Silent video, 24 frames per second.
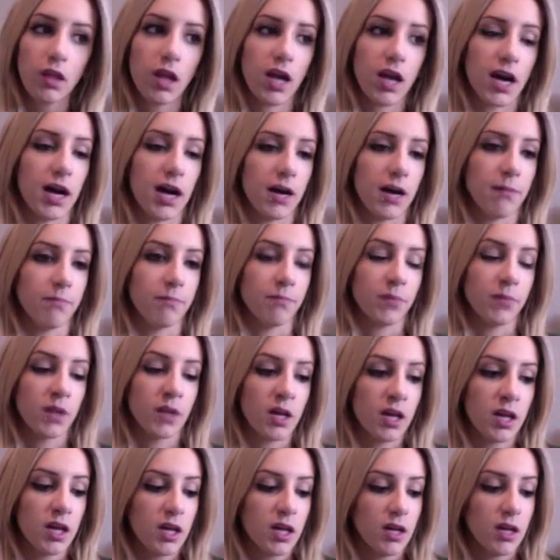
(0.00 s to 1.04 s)
Um,
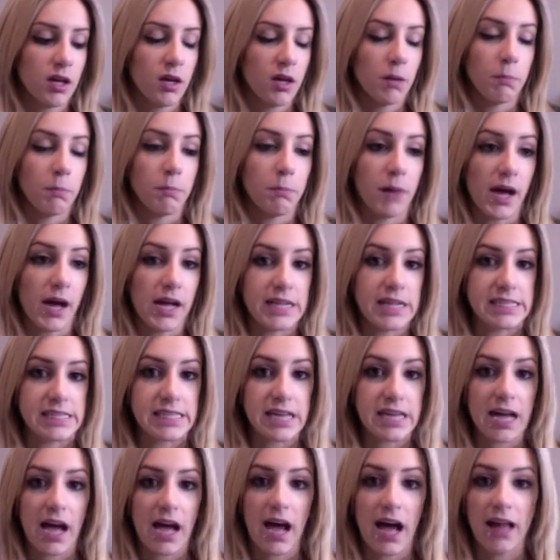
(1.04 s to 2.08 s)
but
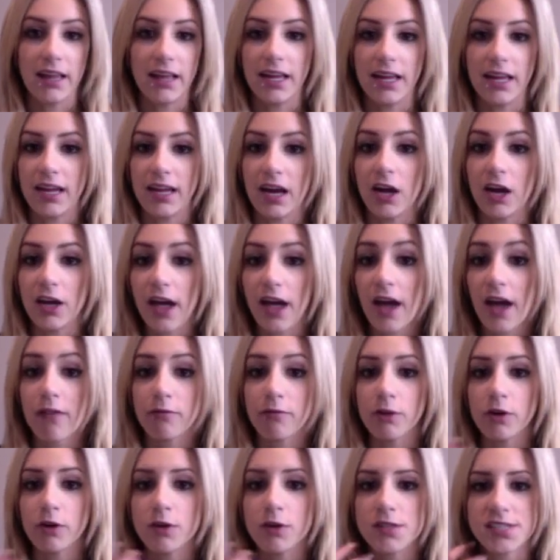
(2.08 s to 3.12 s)
like I'll get
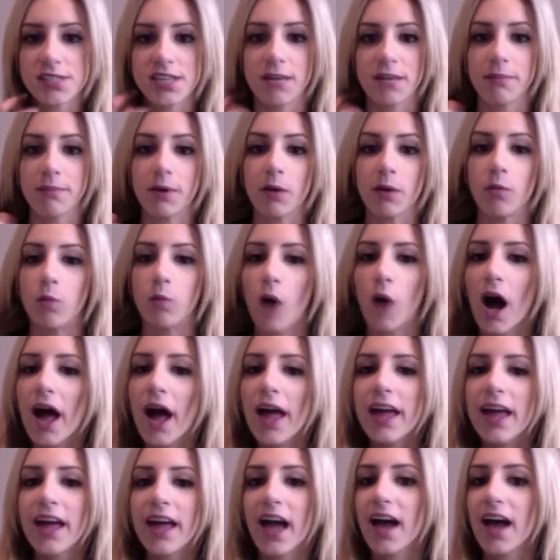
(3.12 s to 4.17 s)
roots and I'm like,
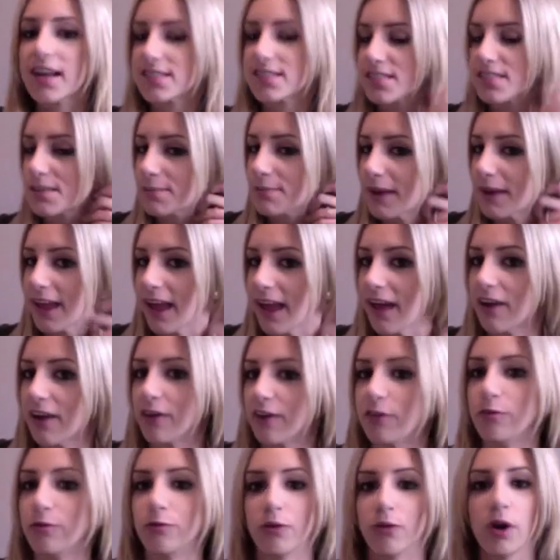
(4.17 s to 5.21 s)
why hasn't my hair
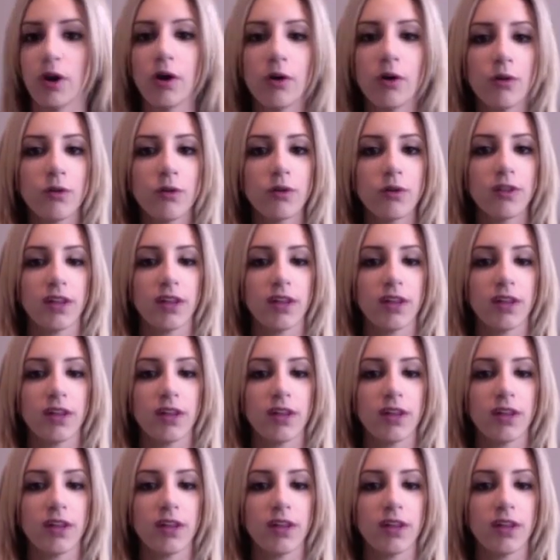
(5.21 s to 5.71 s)
grown?